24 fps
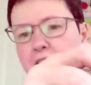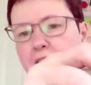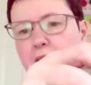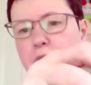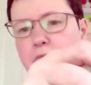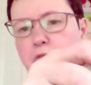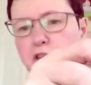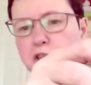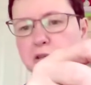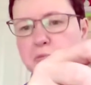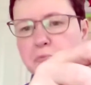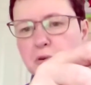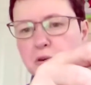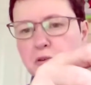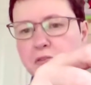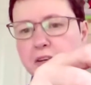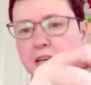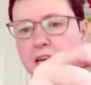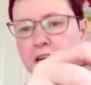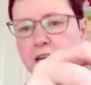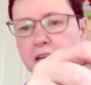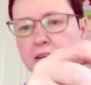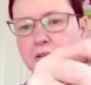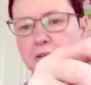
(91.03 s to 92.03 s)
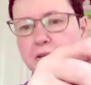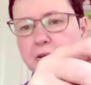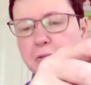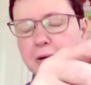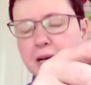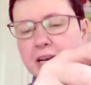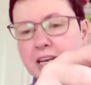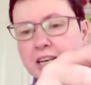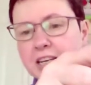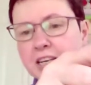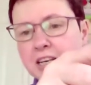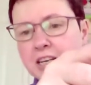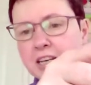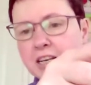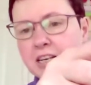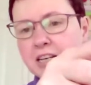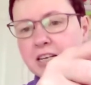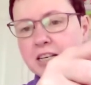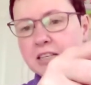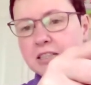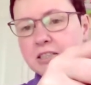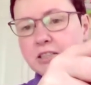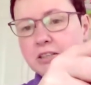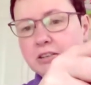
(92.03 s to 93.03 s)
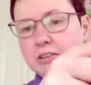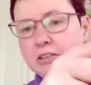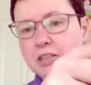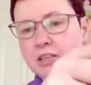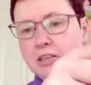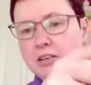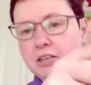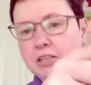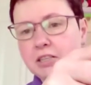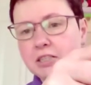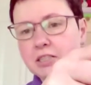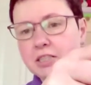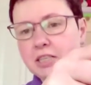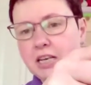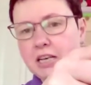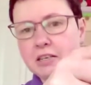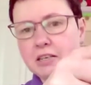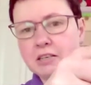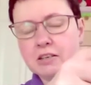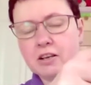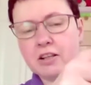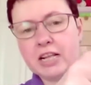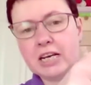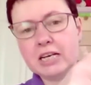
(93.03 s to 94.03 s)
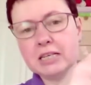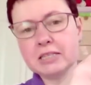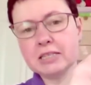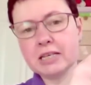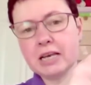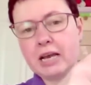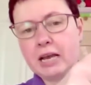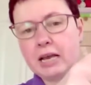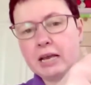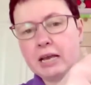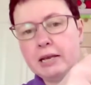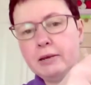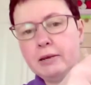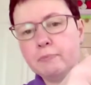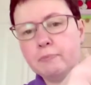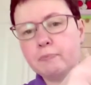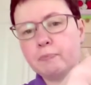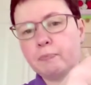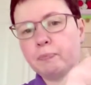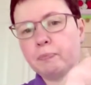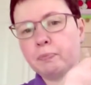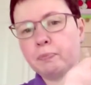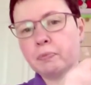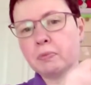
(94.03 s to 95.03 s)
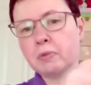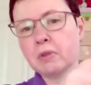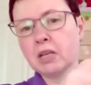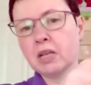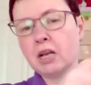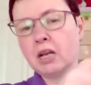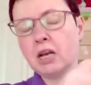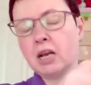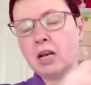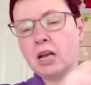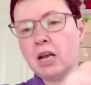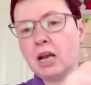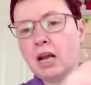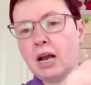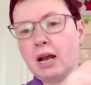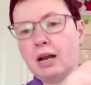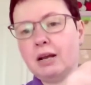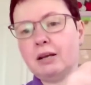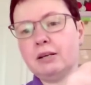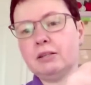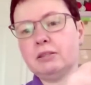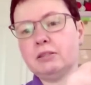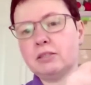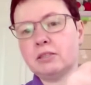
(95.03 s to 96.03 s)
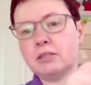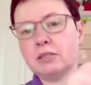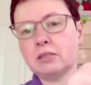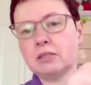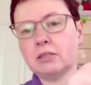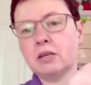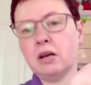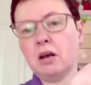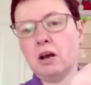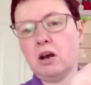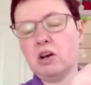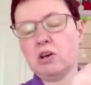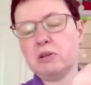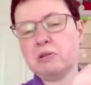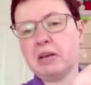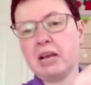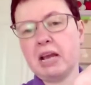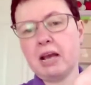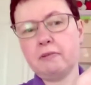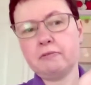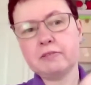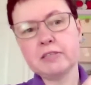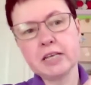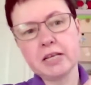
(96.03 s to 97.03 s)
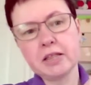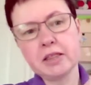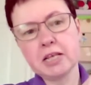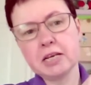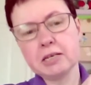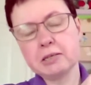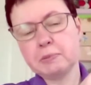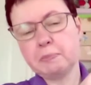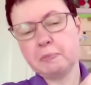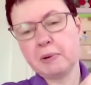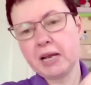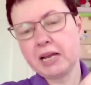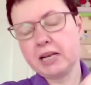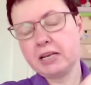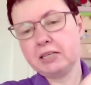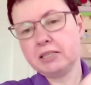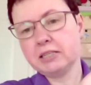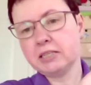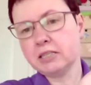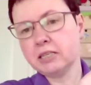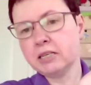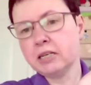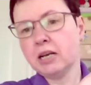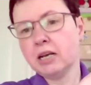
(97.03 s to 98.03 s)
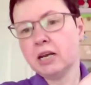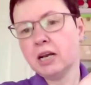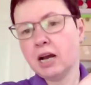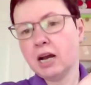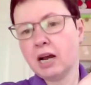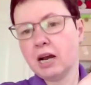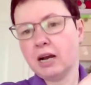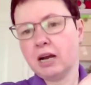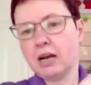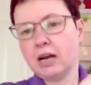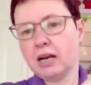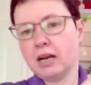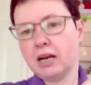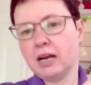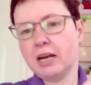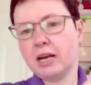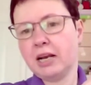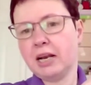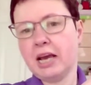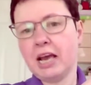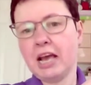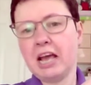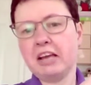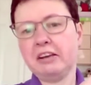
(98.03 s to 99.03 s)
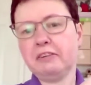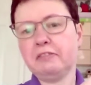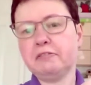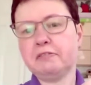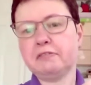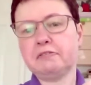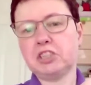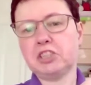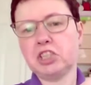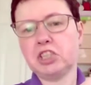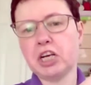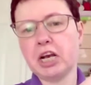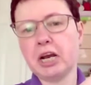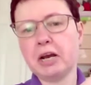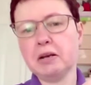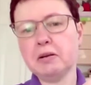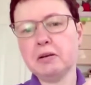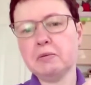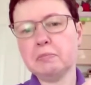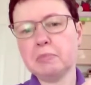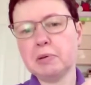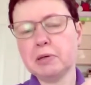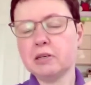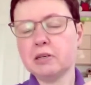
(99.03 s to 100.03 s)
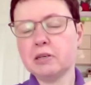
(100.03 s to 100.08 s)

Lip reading: I'm just moving it out of the way so that you can see. So that's E. And all the Fs in this piece are an F sharp.